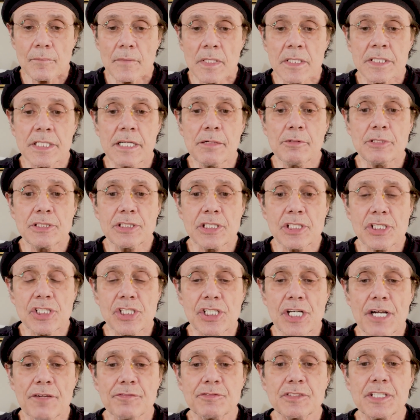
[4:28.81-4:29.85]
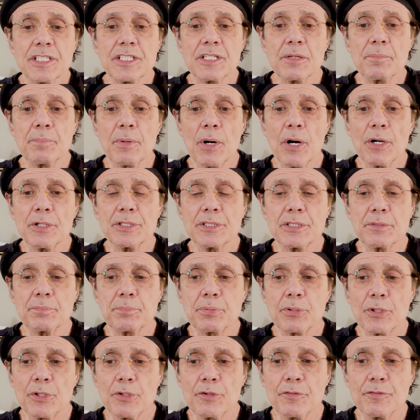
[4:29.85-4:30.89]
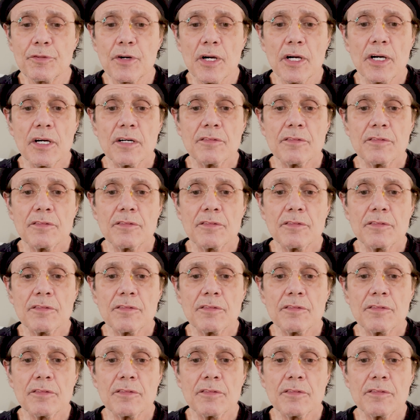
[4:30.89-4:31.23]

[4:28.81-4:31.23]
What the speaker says: there is a shift in the burden of proof